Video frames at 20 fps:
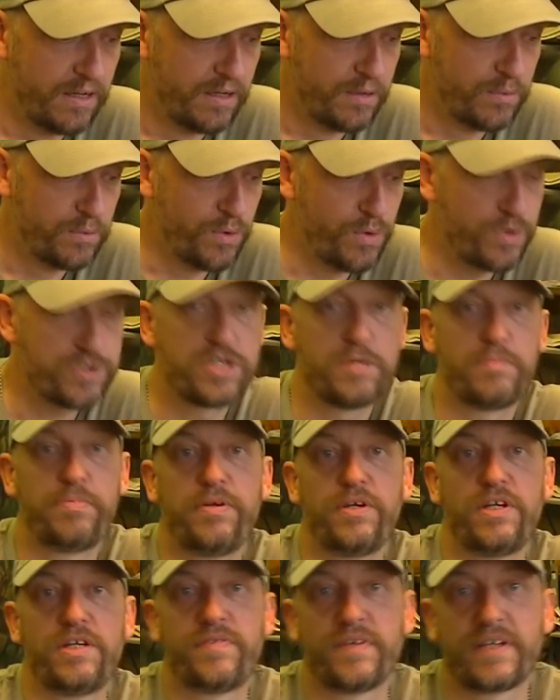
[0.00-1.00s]
Water
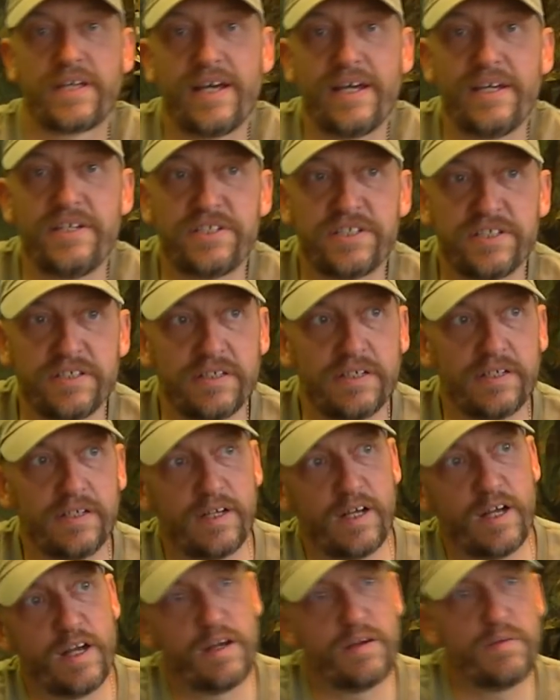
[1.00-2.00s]
purification.
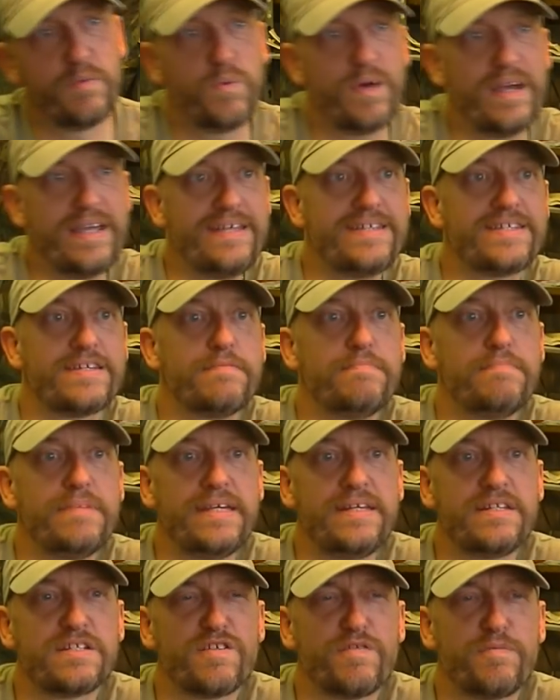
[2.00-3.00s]
Ways and
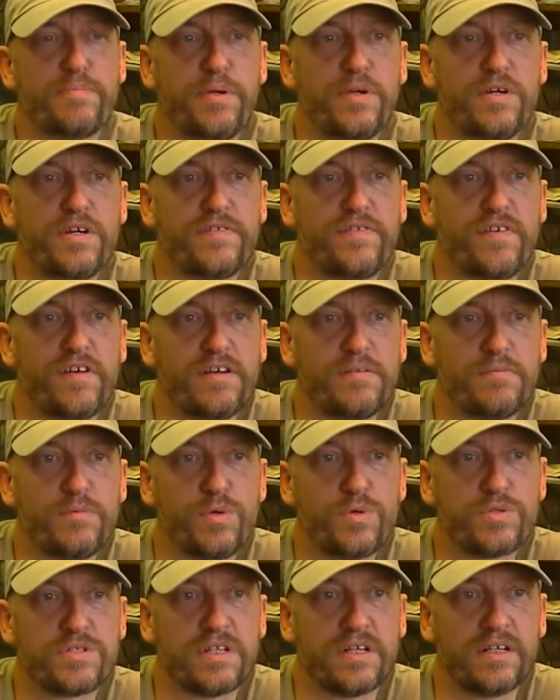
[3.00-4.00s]
means of purifying
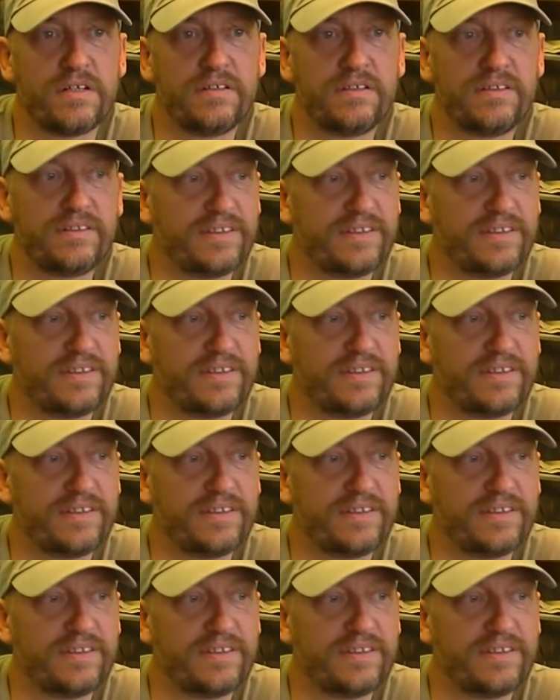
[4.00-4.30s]
water.